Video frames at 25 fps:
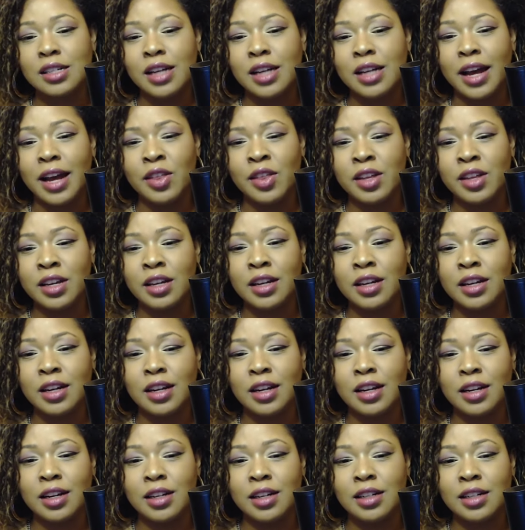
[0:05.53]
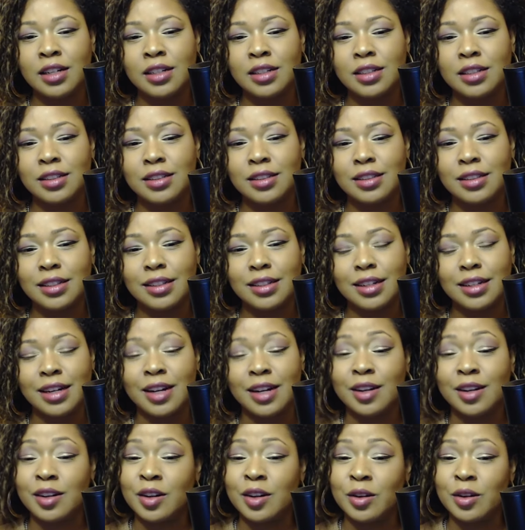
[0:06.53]
I think uh, I
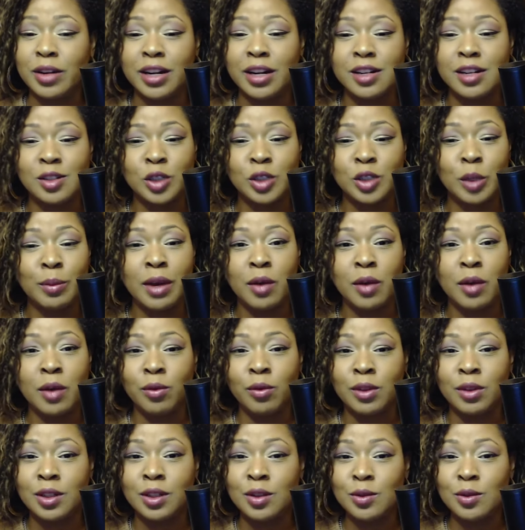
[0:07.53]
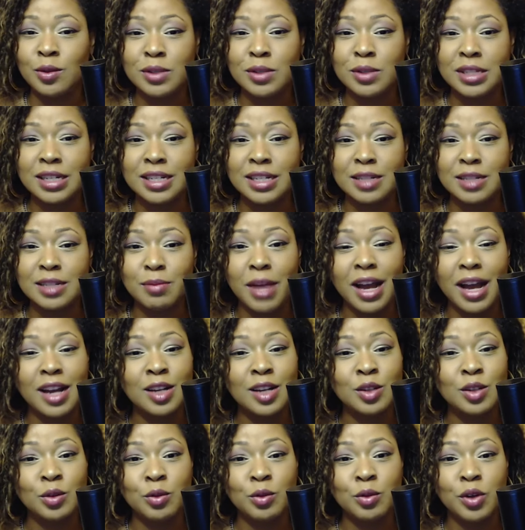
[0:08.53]
don't know. Karasuno might lose this
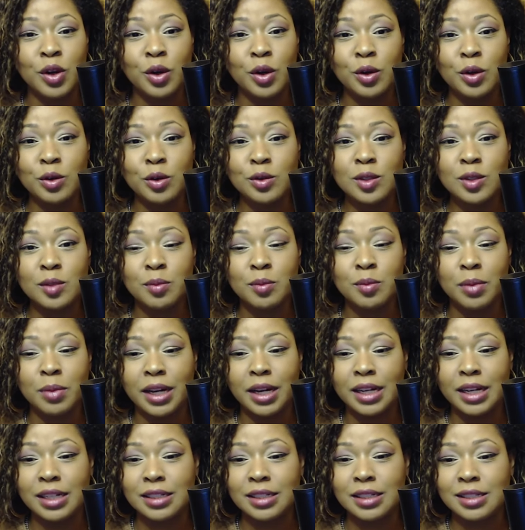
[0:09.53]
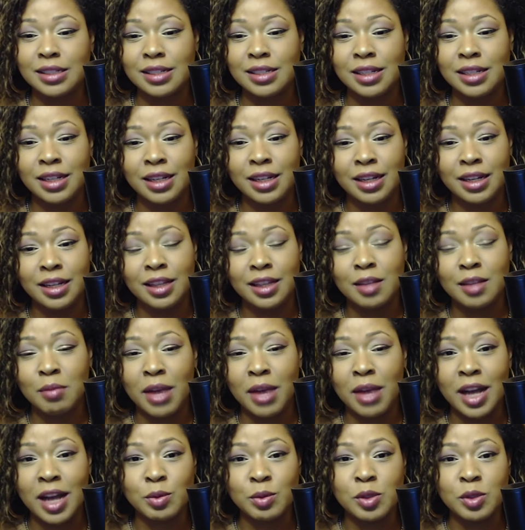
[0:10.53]
match. Who knows? But the
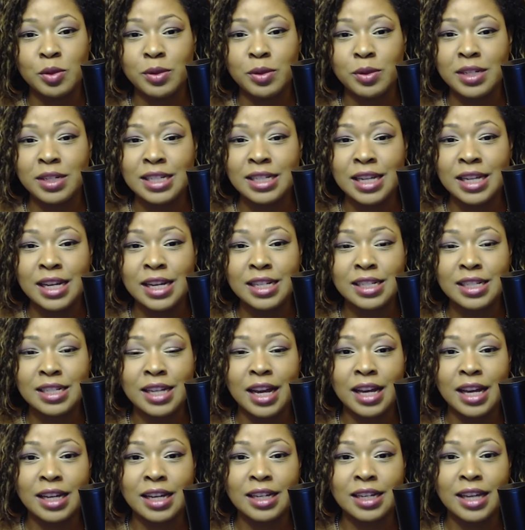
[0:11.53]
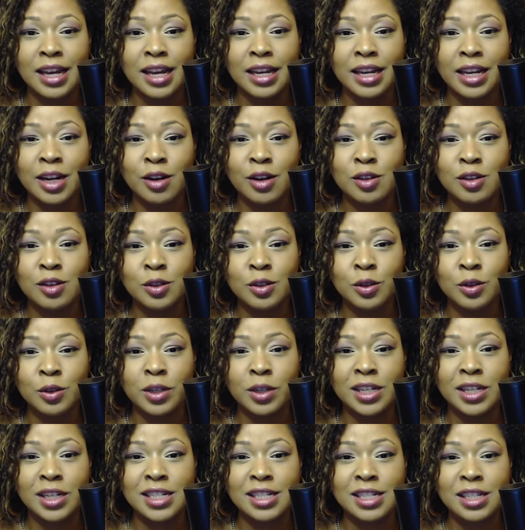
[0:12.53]
match between Date Tech and Karasuno
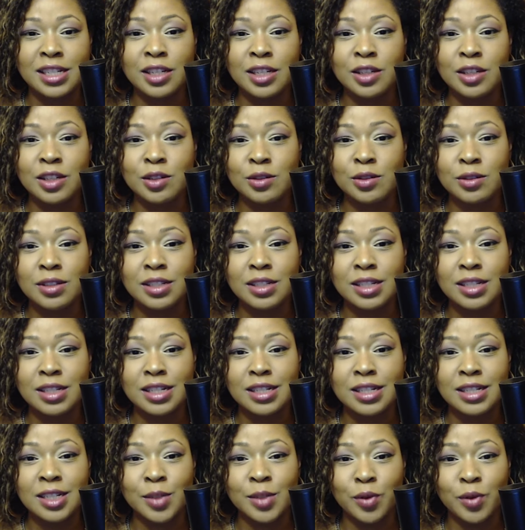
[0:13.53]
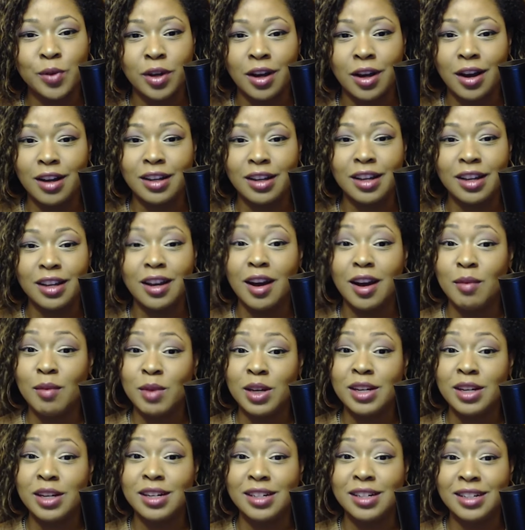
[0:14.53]
continues. Let's see if
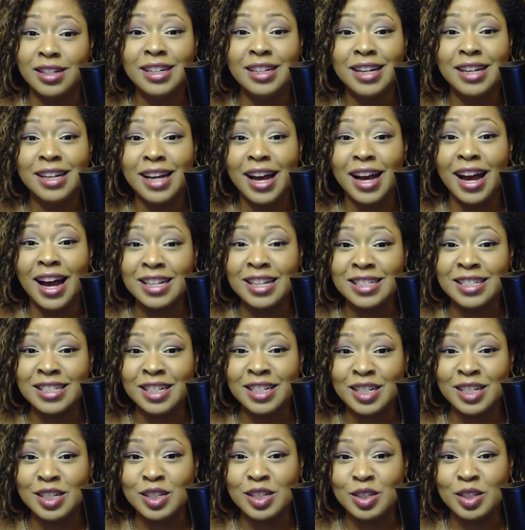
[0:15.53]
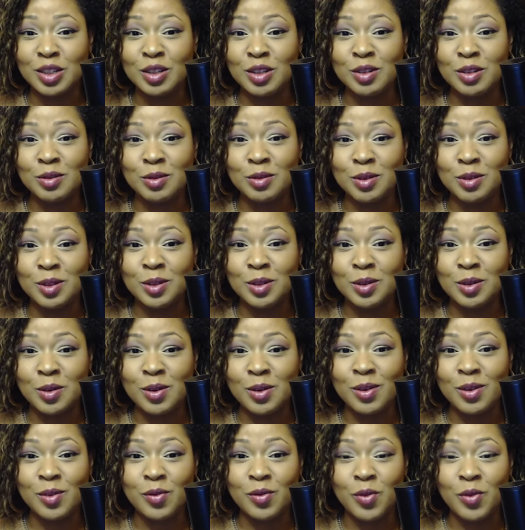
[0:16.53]
Kageyama has an excuse
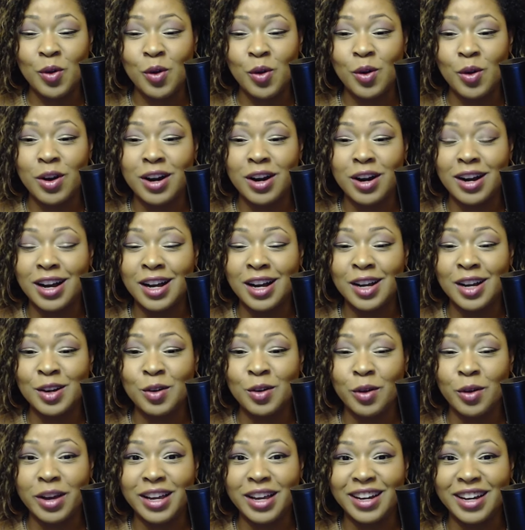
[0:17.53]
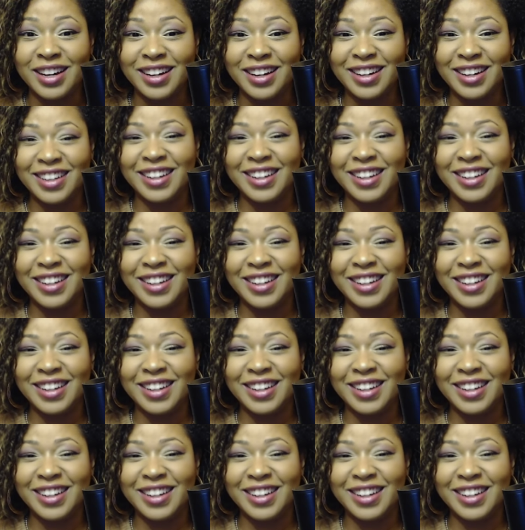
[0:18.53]
for uh, Noya,